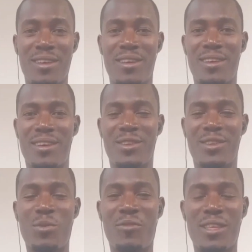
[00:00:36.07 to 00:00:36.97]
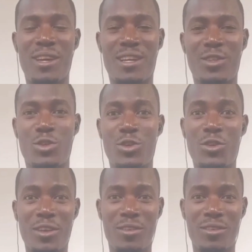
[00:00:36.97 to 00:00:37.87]
Self-taught through
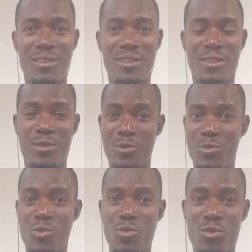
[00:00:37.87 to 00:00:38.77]
Google and YouTube.